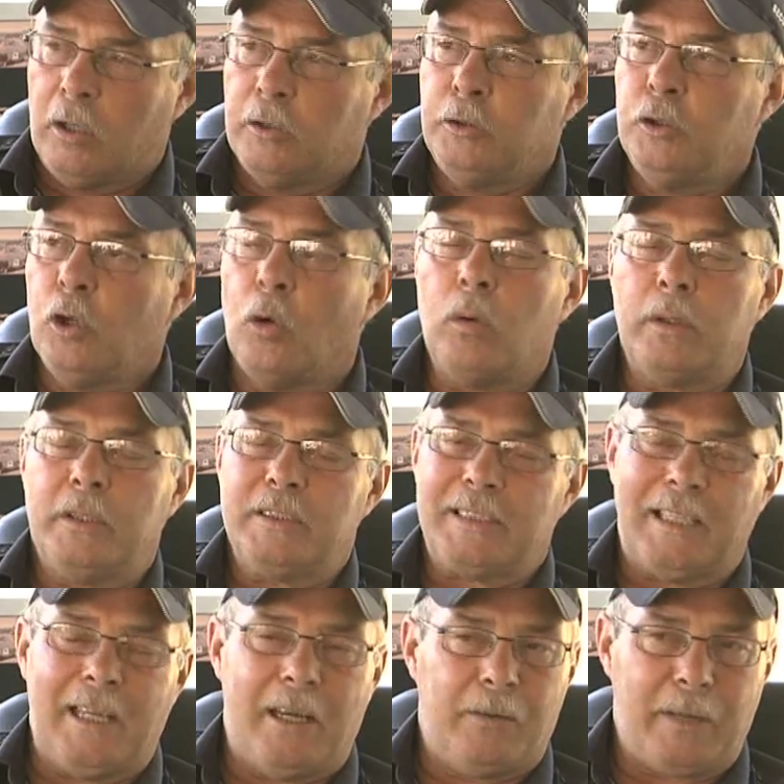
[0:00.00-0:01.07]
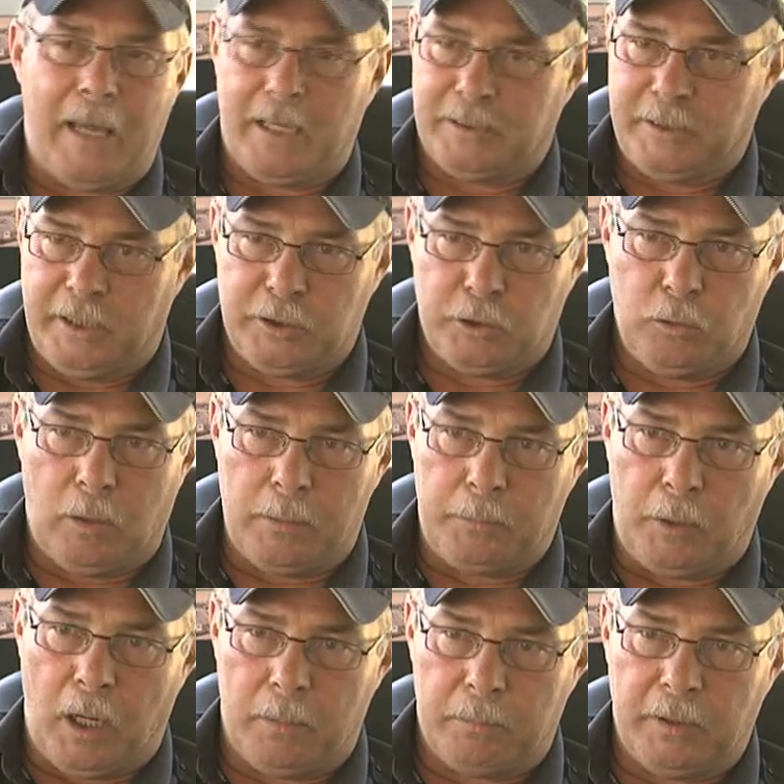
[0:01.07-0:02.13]
No one is allowed access to our
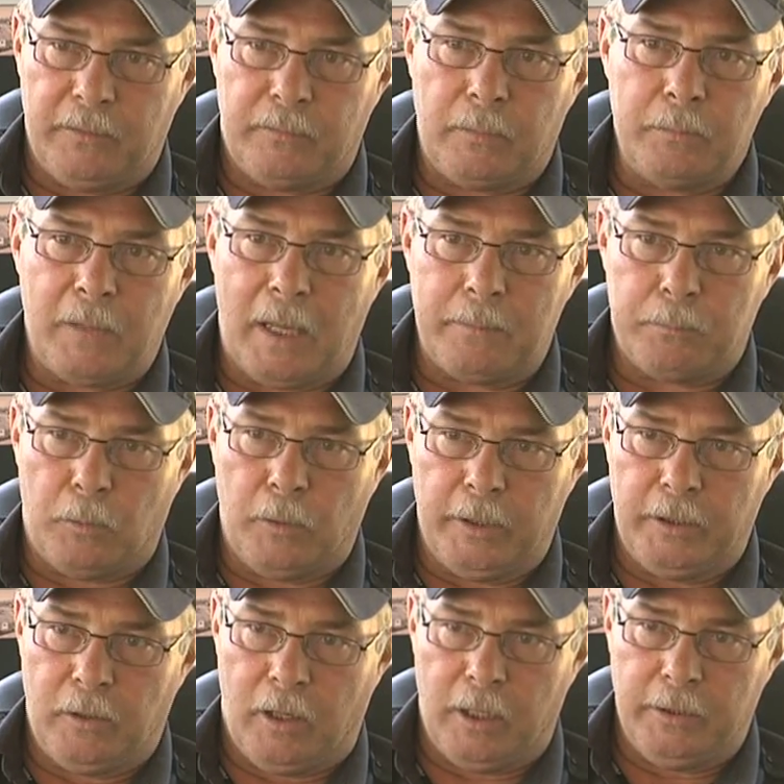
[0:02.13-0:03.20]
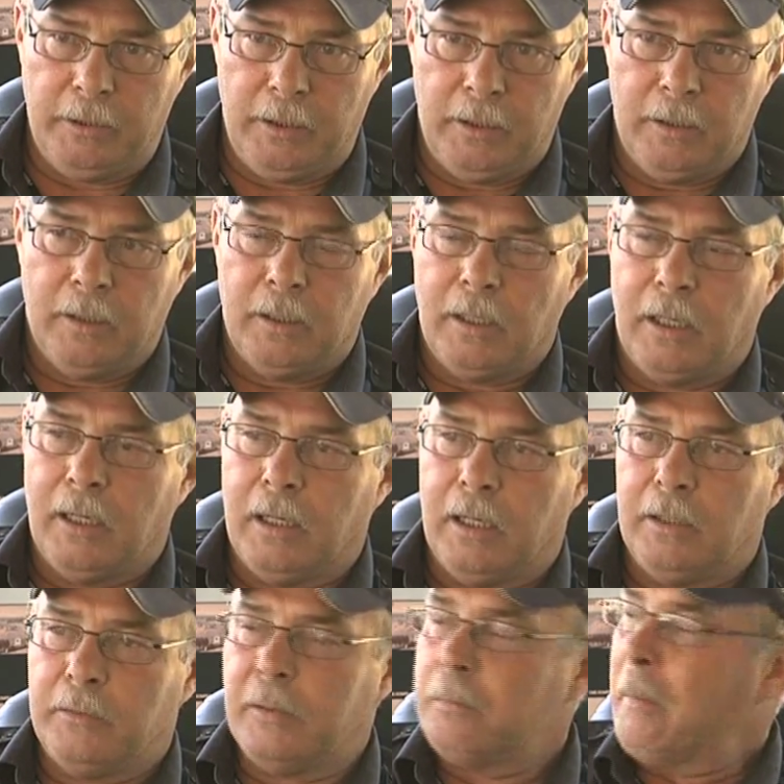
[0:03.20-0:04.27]
property from that point on.
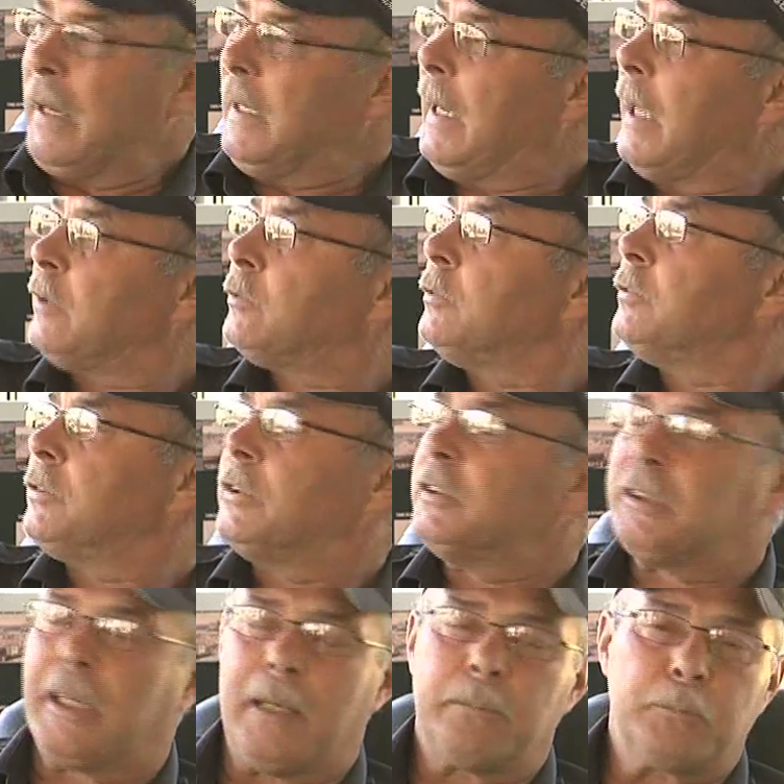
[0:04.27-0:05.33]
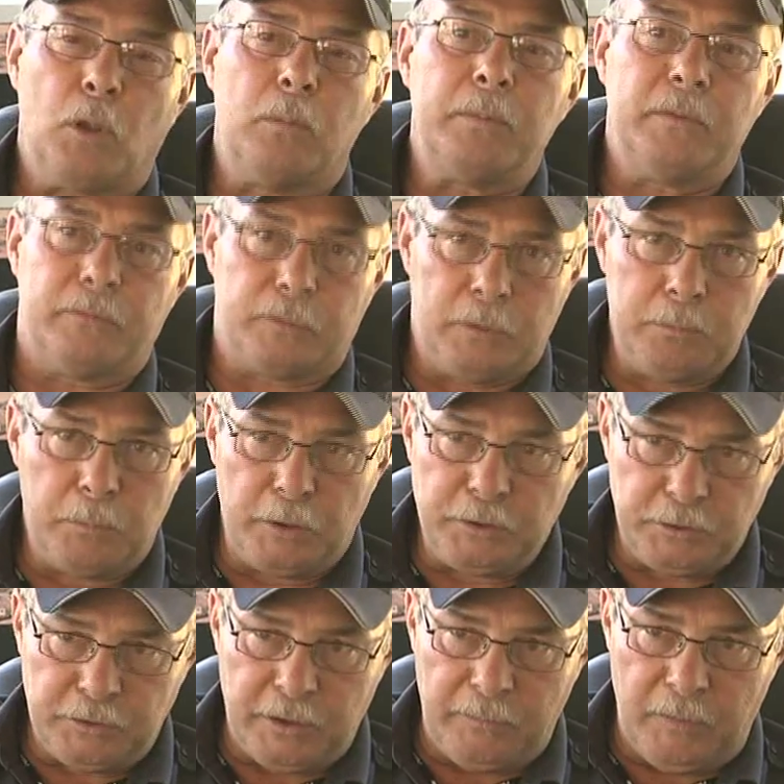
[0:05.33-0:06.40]
The main entrance is kept open for
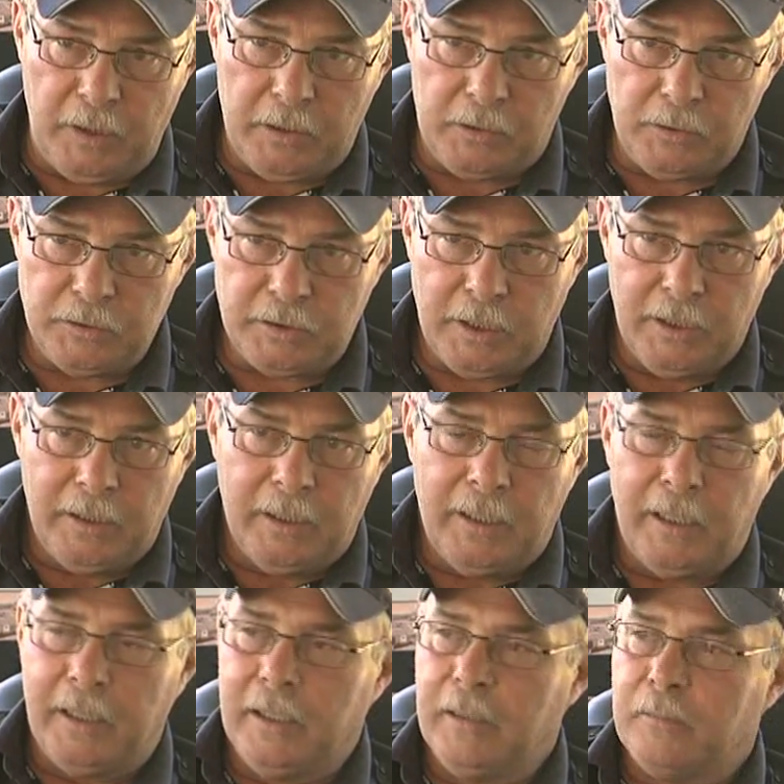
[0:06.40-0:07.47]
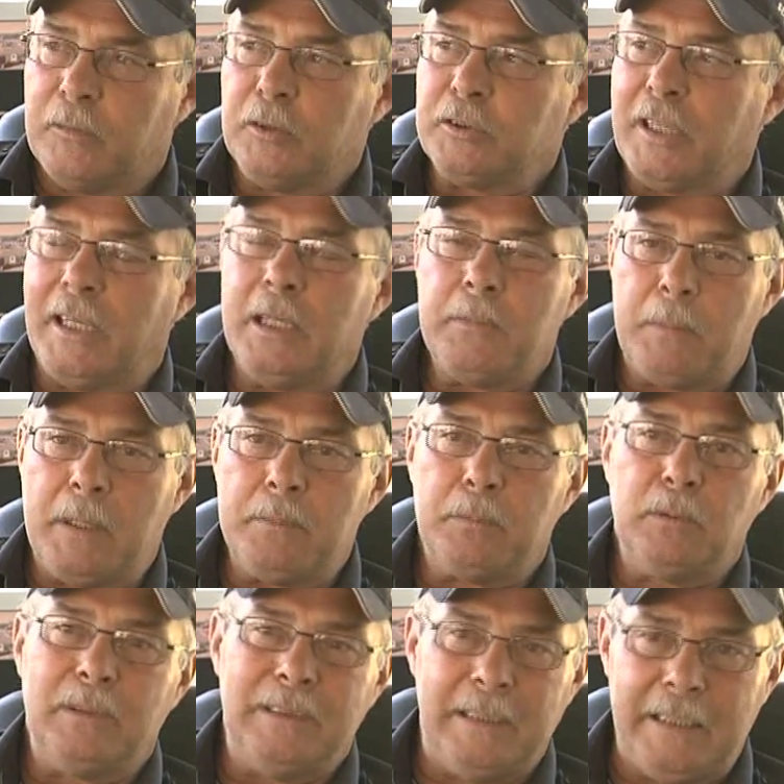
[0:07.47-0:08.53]
emergency vehicles, and if there's any
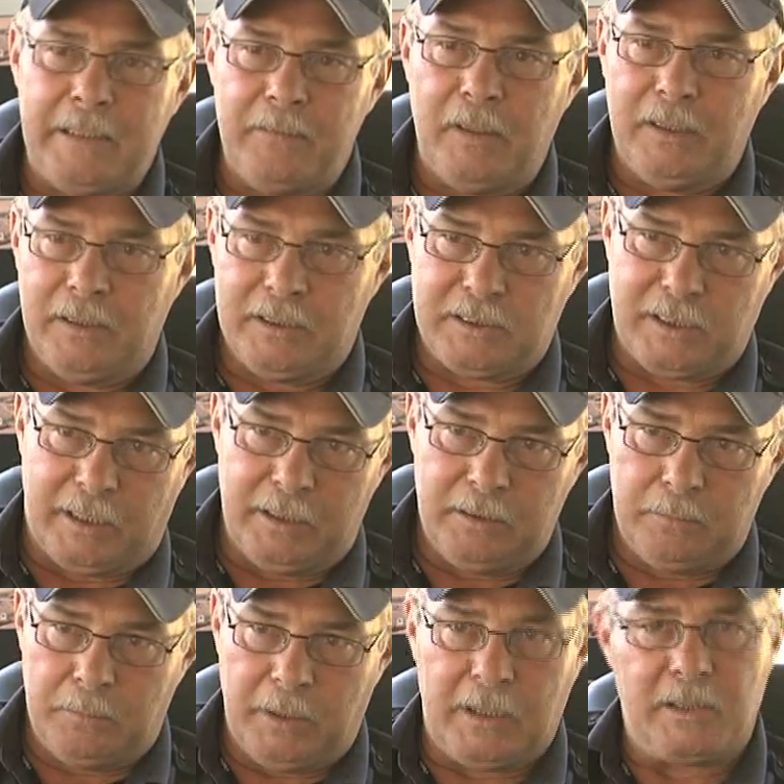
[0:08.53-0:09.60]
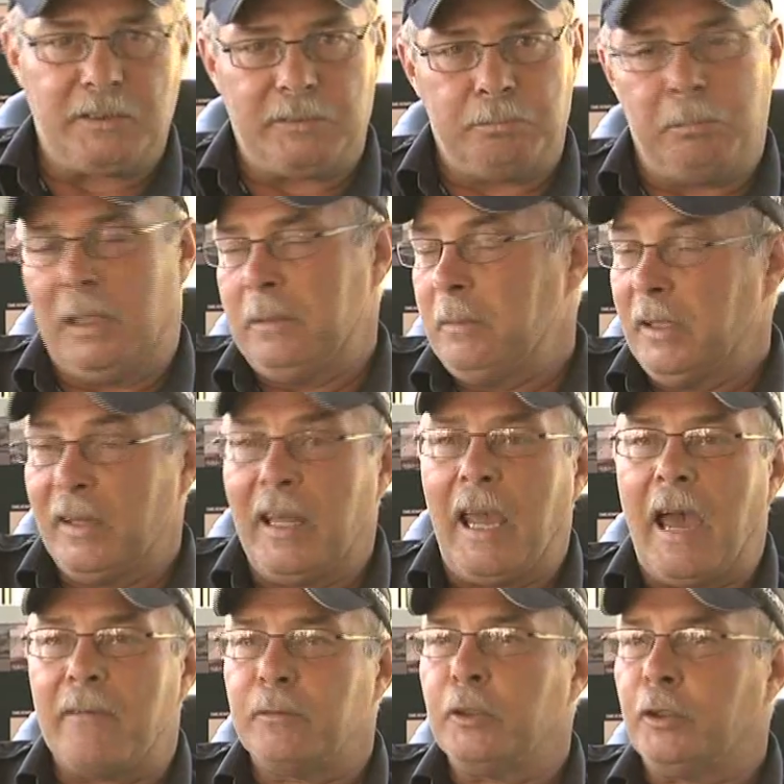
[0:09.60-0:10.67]
people leaving the site because maybe they
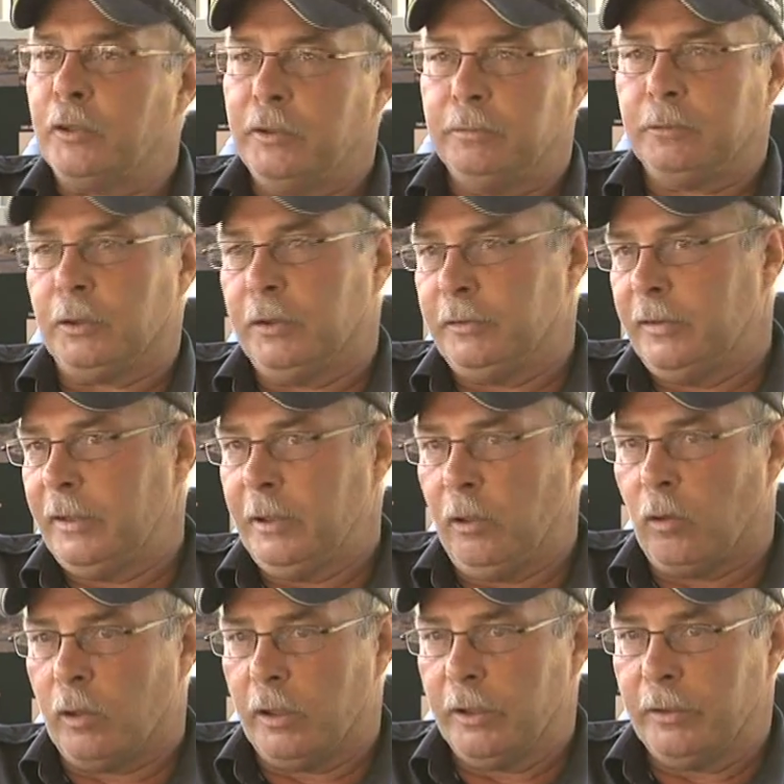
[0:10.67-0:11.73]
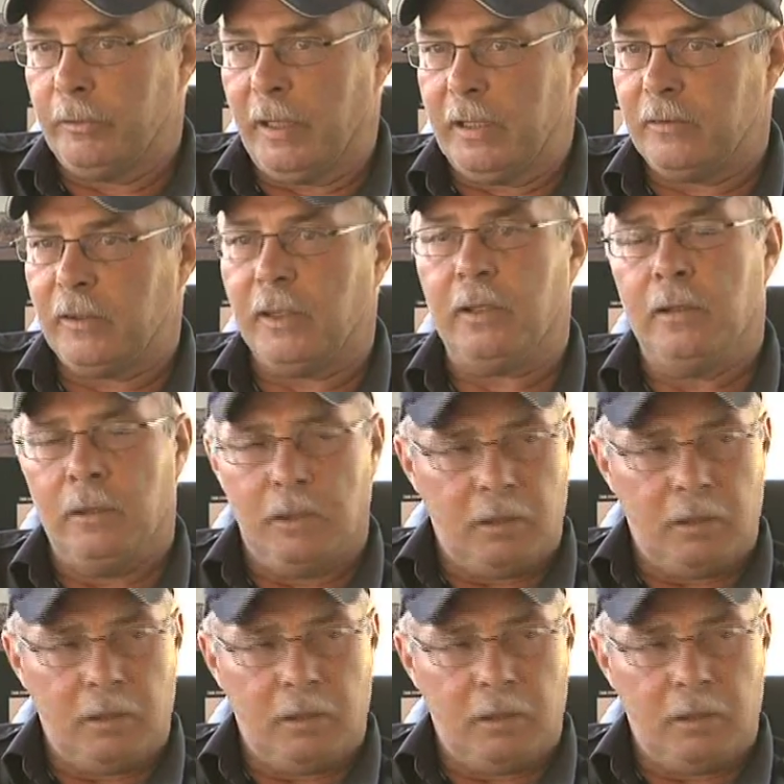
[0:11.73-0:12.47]
haven't heard the horn or anything,